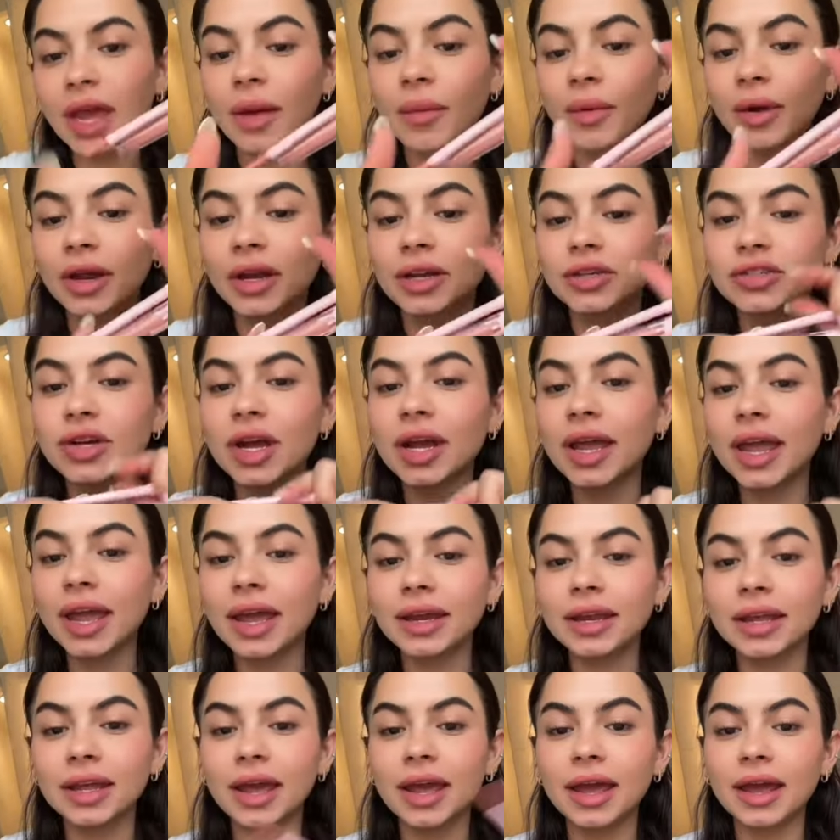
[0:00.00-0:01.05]
we're gonna try
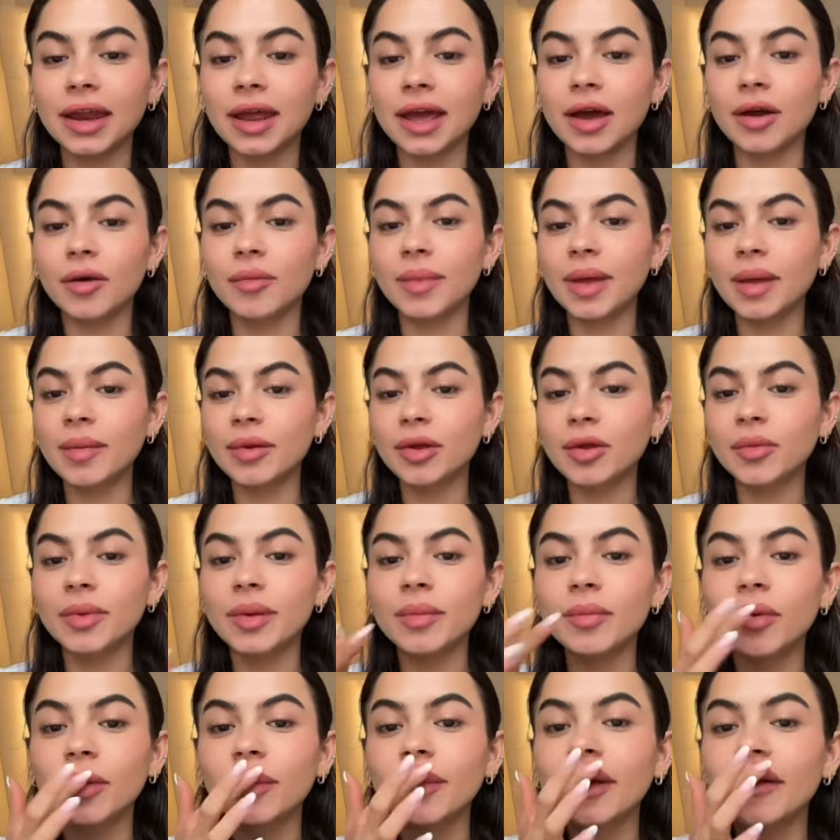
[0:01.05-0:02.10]
Candy K now. Maybe it'll be
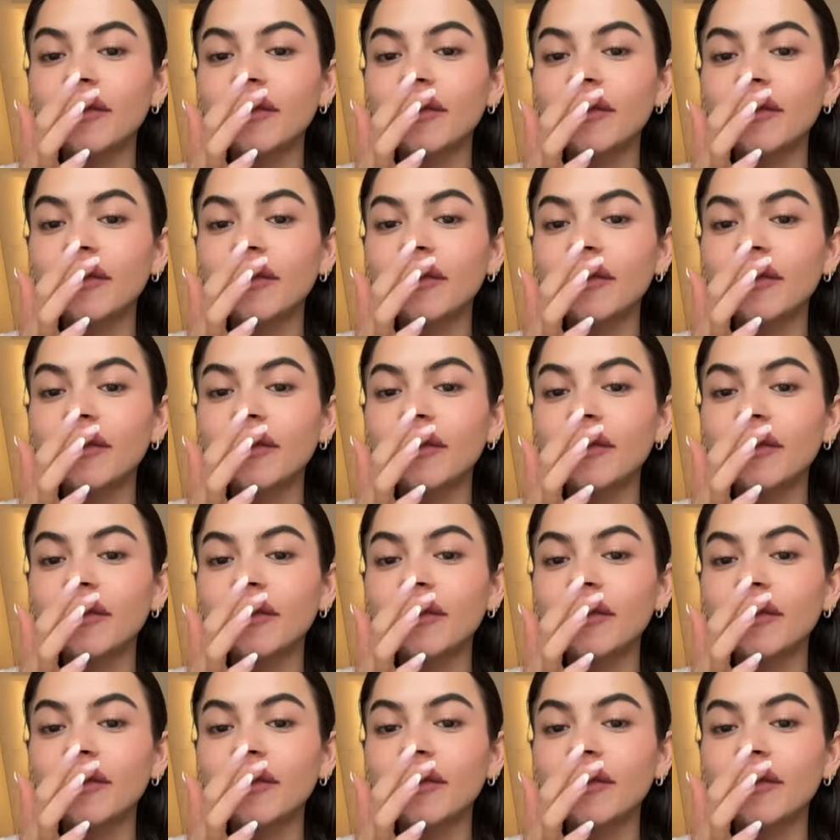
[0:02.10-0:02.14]
more my